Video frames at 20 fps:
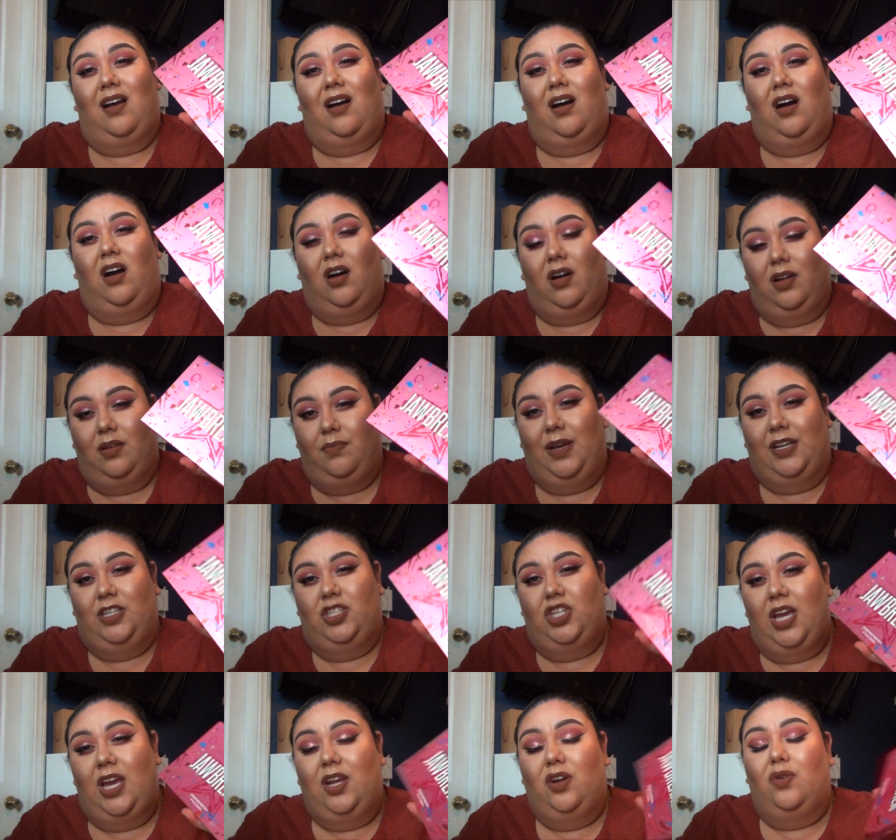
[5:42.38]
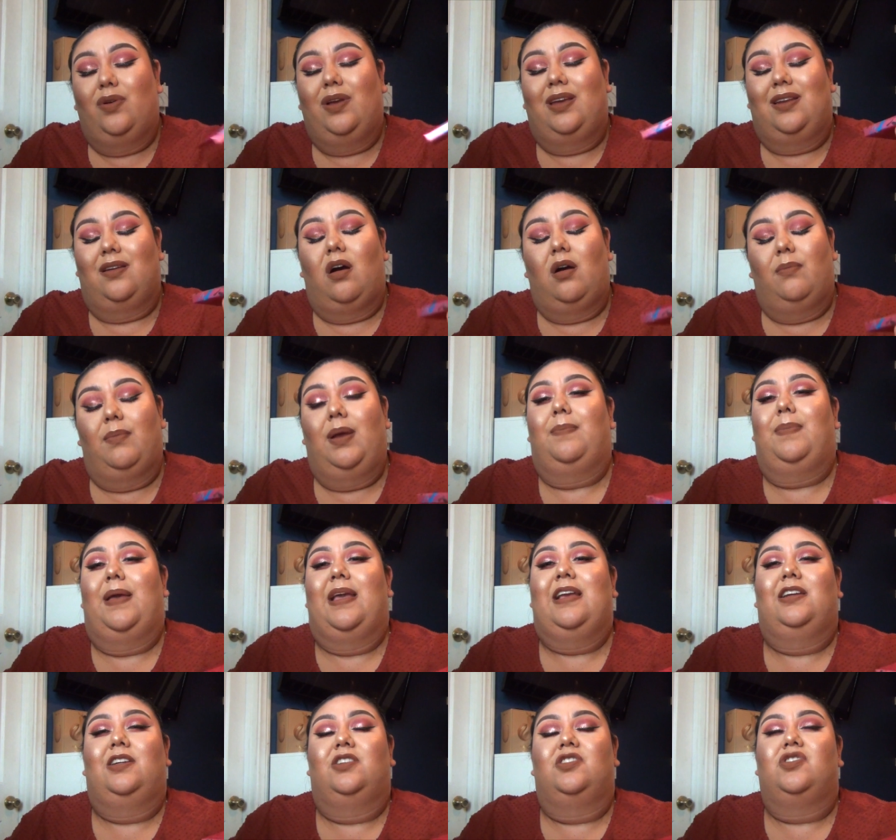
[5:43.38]
on my channel and on my
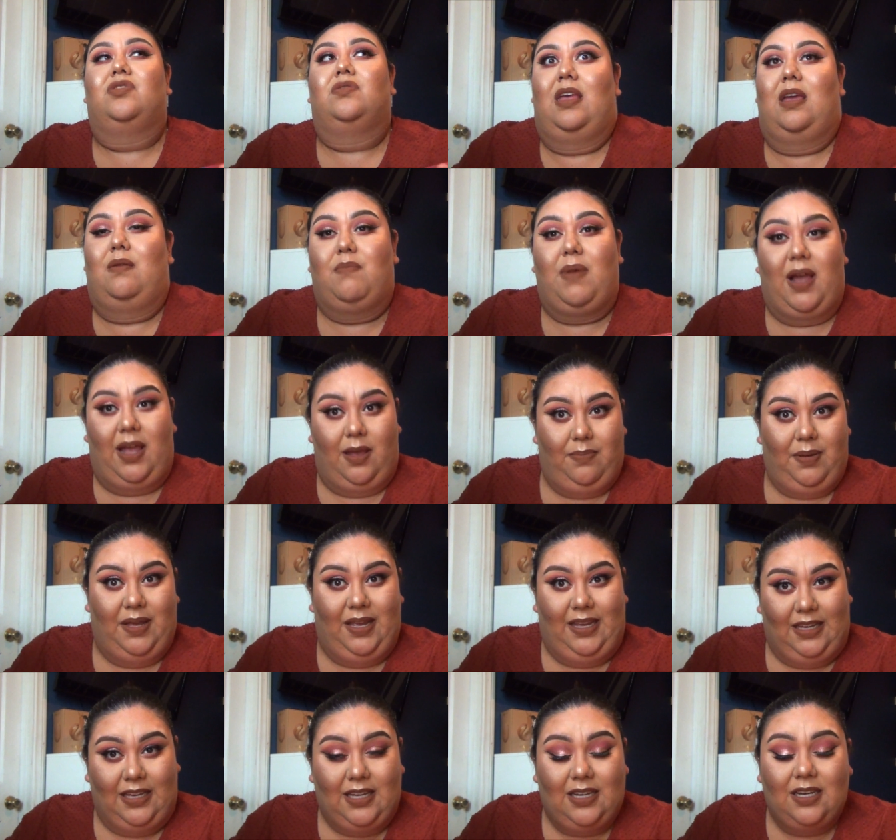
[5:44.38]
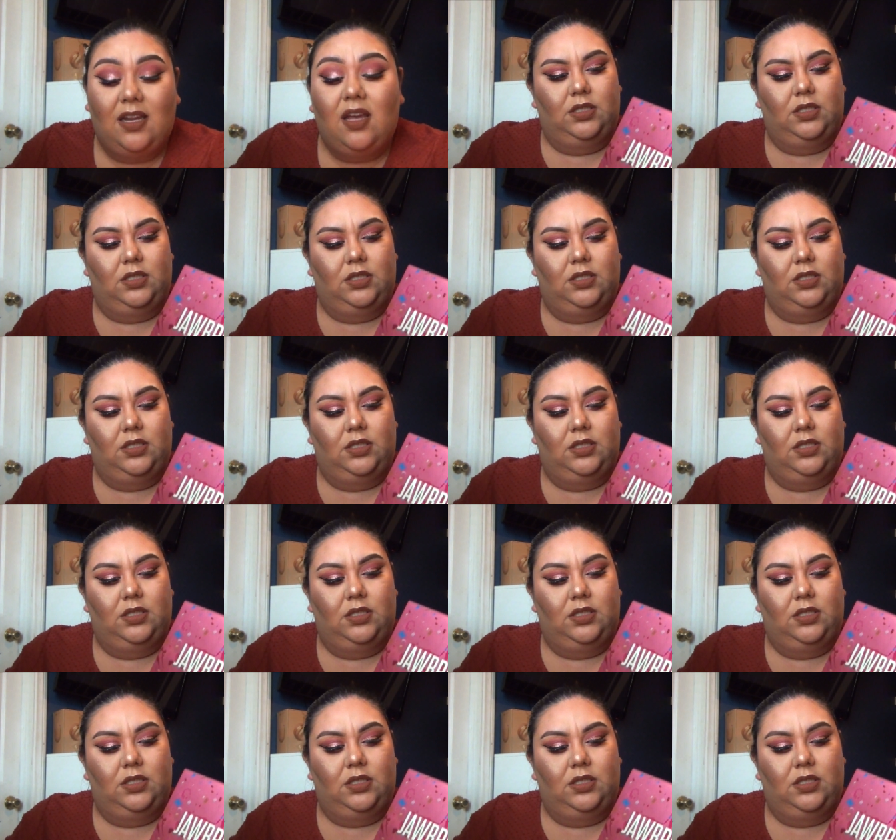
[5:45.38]
page, in my opinion.